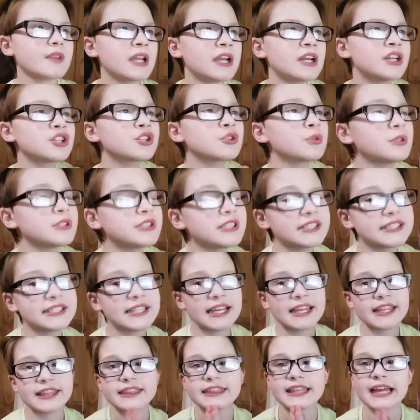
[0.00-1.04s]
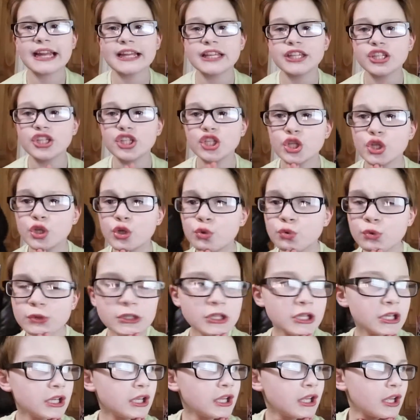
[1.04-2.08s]
just want to say thank you.
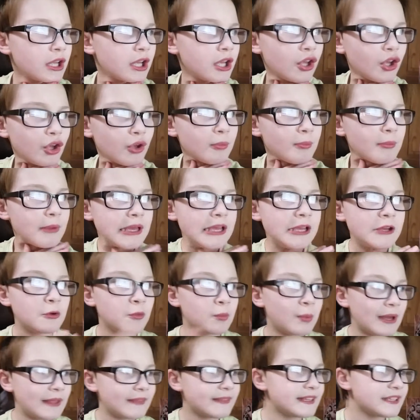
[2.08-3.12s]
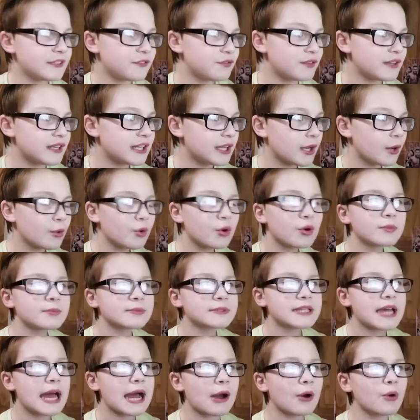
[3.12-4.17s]
When this video
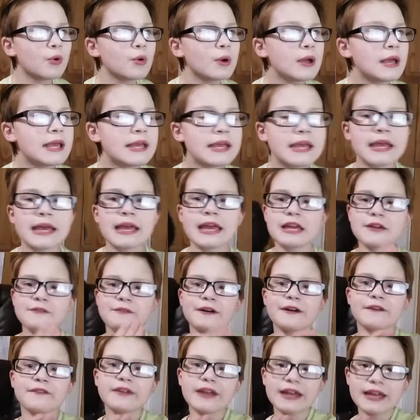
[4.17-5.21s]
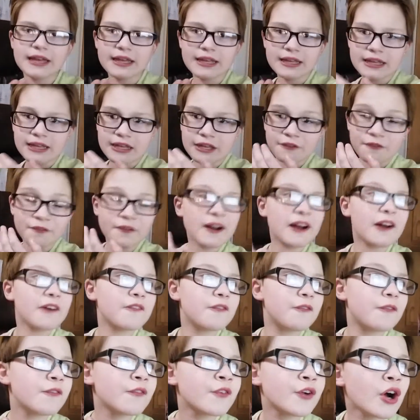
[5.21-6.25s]
comes out, if
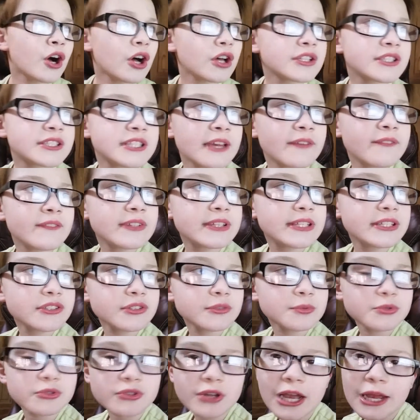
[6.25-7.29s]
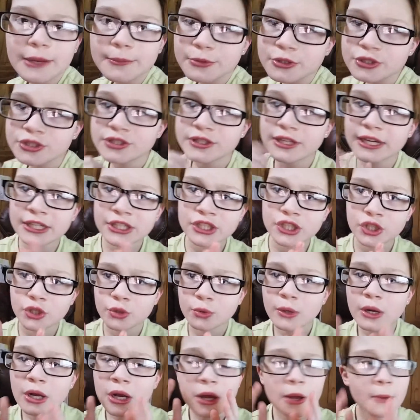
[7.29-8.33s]
I've got 70 subscribers, thank
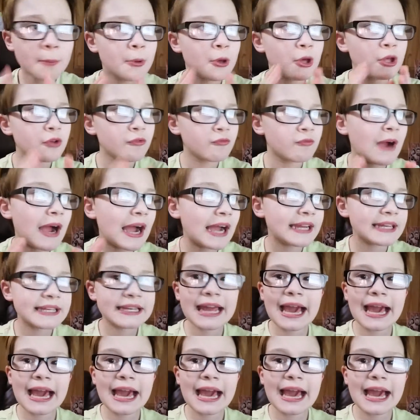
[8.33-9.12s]
you. But right